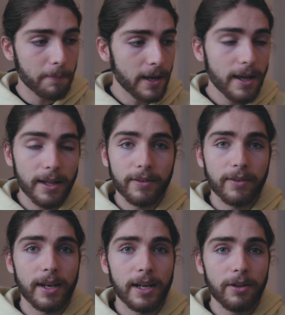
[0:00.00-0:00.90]
yeah,
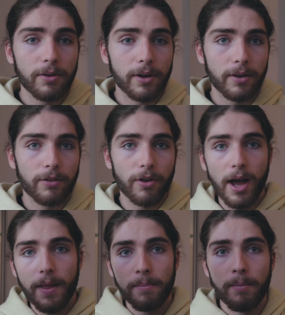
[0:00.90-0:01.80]
let's get into it.
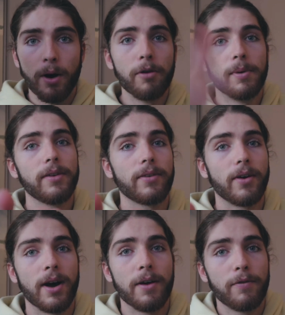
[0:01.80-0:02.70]
So at the moment,
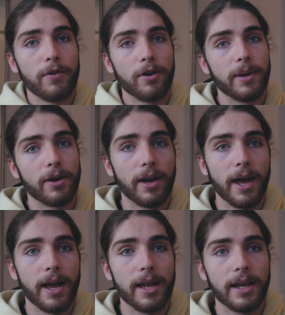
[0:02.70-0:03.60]
I'm filming
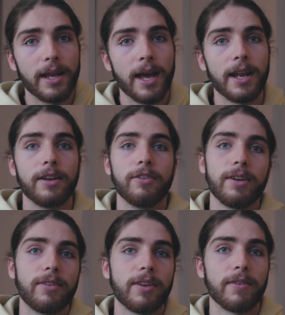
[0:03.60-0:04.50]
on a Canon
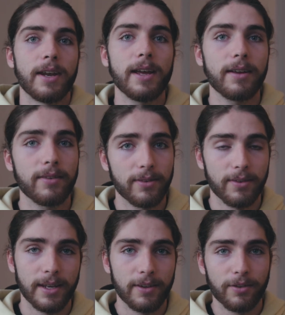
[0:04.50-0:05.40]

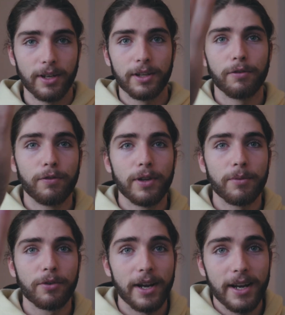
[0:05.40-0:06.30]
G7X. It's got a little
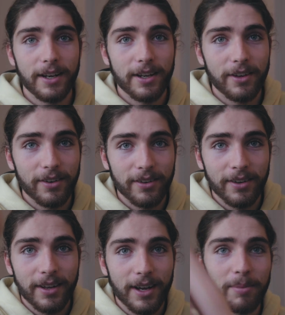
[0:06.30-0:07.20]
flip screen, you can
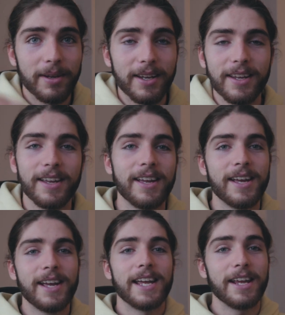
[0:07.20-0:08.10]
up here.
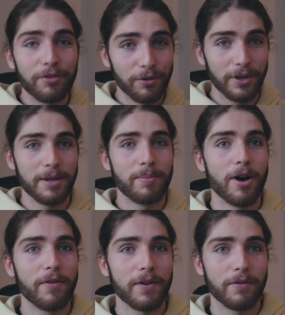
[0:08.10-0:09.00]
It's really
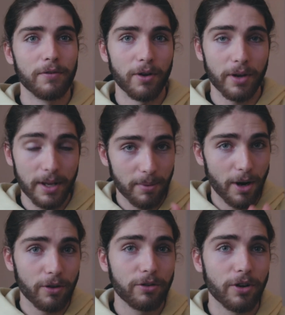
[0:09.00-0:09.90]
perfect for vlogging,
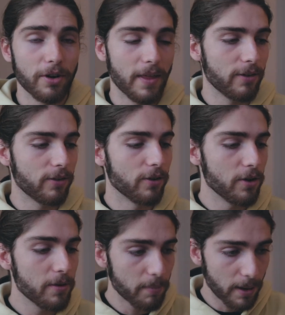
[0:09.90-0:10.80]
but I'll show you that
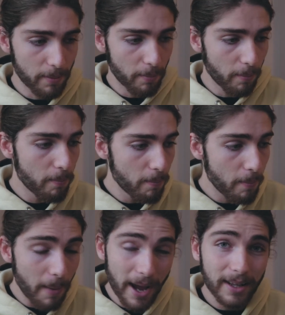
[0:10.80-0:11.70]
soon. But
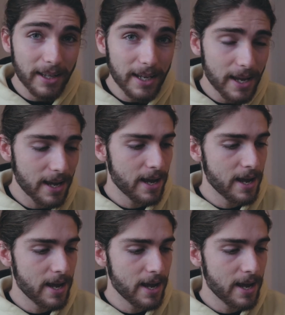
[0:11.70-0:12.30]
mainly,